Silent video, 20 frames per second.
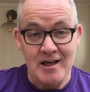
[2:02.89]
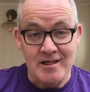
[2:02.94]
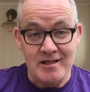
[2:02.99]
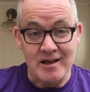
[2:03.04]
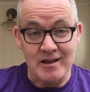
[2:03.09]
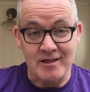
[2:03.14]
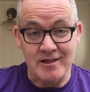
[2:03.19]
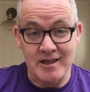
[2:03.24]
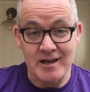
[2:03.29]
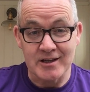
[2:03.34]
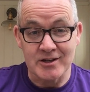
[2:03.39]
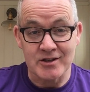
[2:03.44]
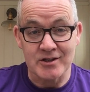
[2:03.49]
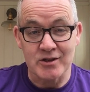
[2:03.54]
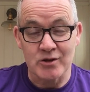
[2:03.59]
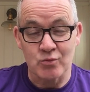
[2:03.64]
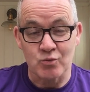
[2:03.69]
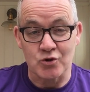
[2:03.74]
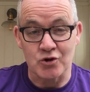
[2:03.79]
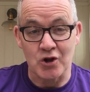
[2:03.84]
that
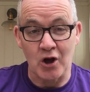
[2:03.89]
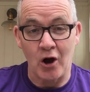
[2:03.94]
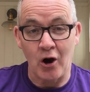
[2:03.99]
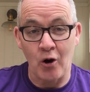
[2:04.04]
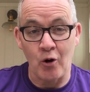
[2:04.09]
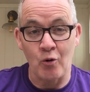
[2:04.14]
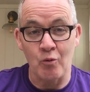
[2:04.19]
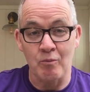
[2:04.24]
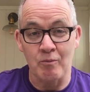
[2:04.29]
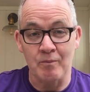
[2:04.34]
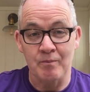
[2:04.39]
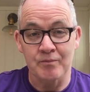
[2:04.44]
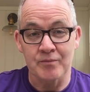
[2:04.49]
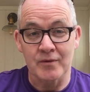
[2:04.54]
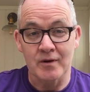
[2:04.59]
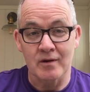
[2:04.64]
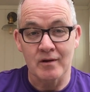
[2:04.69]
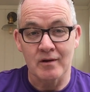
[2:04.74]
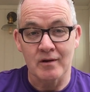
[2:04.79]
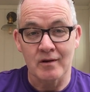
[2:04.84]
this was the home
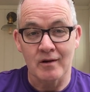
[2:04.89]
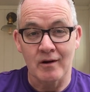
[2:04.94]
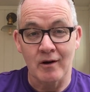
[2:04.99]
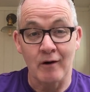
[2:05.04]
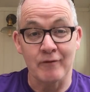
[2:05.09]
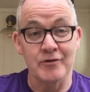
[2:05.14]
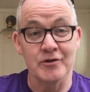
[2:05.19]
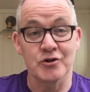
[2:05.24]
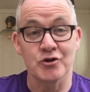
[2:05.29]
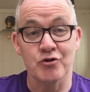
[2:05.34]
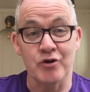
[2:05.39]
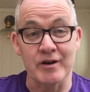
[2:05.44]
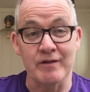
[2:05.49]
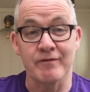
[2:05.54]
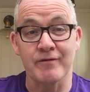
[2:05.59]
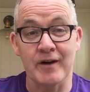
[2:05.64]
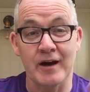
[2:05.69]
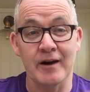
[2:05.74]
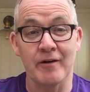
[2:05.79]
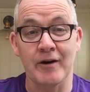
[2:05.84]
of the tree
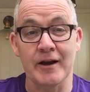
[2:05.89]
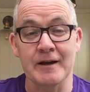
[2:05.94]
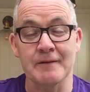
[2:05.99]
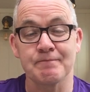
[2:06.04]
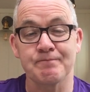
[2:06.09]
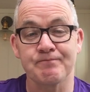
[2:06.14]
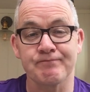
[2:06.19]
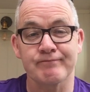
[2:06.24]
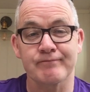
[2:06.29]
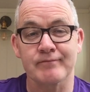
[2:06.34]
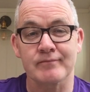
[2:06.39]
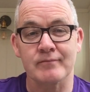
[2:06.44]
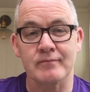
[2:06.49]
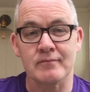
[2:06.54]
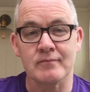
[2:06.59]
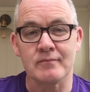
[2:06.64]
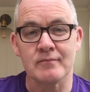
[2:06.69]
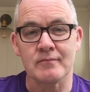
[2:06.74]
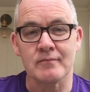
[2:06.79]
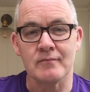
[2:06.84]
fairy.
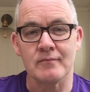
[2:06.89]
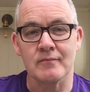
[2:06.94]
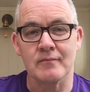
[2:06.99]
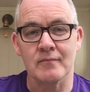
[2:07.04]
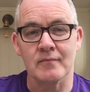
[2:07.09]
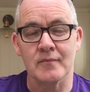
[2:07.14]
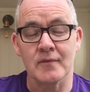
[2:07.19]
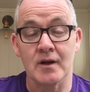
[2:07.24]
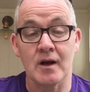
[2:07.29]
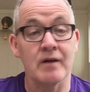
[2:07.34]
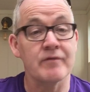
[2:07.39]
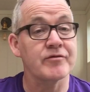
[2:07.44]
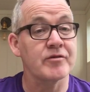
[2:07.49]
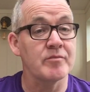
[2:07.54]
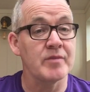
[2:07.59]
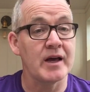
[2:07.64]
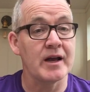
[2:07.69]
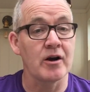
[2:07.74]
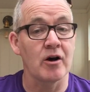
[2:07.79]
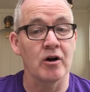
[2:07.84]
And
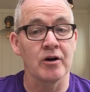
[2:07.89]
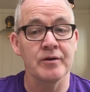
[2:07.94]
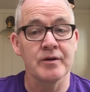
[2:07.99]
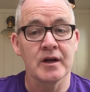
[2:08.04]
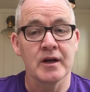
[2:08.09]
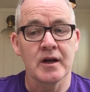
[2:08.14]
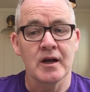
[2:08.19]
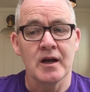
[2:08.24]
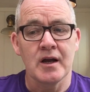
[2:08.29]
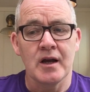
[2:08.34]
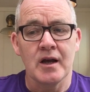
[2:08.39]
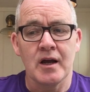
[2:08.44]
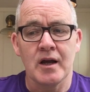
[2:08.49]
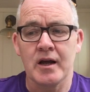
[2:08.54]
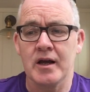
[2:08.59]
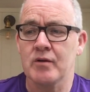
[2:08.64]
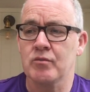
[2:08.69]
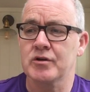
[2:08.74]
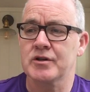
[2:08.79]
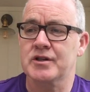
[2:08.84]
from then on,
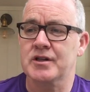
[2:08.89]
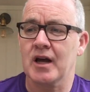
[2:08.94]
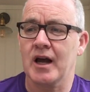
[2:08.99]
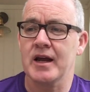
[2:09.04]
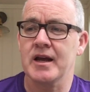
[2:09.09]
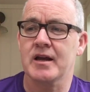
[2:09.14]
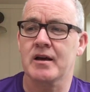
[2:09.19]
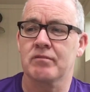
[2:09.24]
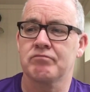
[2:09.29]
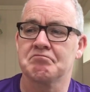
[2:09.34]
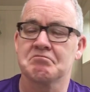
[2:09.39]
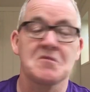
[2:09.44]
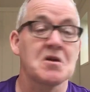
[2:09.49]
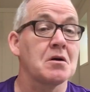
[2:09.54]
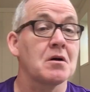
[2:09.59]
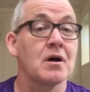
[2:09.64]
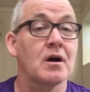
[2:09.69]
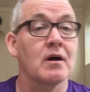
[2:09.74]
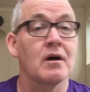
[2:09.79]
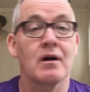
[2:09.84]
he would take
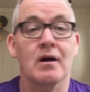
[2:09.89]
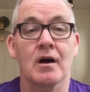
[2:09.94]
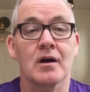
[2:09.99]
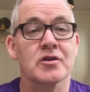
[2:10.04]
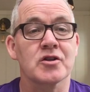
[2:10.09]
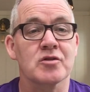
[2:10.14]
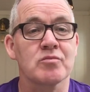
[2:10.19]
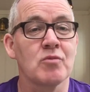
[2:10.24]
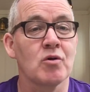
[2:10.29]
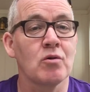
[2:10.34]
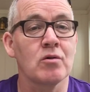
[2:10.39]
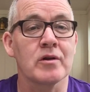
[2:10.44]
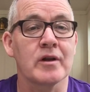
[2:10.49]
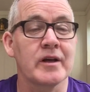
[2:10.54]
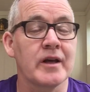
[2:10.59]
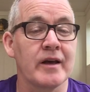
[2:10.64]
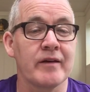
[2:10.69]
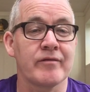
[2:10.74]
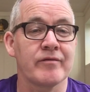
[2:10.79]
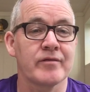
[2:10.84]
a small
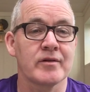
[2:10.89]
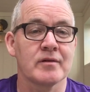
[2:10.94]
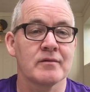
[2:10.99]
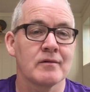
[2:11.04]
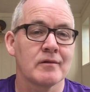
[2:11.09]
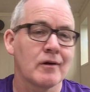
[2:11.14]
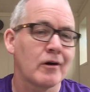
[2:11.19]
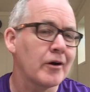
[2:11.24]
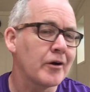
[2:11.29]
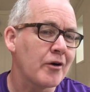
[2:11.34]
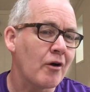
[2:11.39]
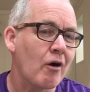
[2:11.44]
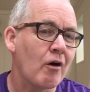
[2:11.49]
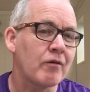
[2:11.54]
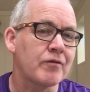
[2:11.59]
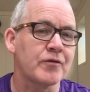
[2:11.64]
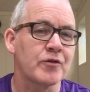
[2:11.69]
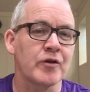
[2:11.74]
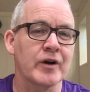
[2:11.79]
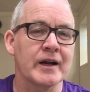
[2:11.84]
gift, an
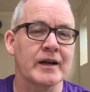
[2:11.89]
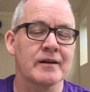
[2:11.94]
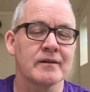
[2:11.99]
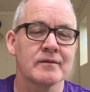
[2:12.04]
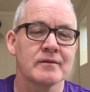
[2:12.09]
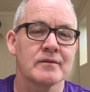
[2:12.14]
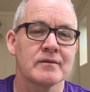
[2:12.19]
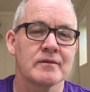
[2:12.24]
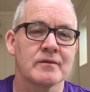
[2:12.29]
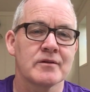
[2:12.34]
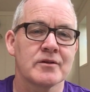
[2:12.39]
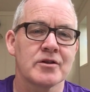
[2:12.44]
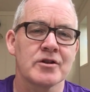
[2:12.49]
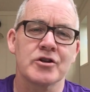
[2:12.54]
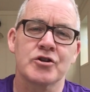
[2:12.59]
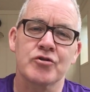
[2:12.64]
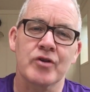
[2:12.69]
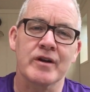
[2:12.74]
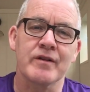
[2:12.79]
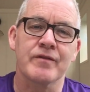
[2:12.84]
offering, to
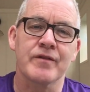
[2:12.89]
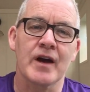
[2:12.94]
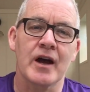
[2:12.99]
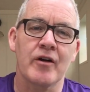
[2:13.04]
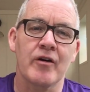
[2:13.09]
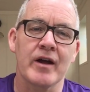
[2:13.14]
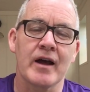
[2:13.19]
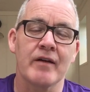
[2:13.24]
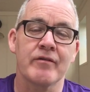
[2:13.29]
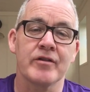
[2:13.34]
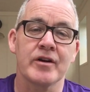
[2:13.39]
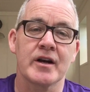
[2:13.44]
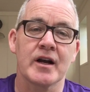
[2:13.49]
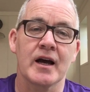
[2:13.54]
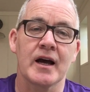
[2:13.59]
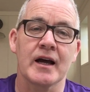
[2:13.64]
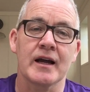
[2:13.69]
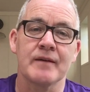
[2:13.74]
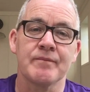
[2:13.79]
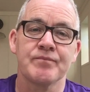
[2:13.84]
the tree fairy every
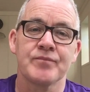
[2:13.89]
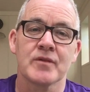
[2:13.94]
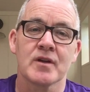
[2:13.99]
day.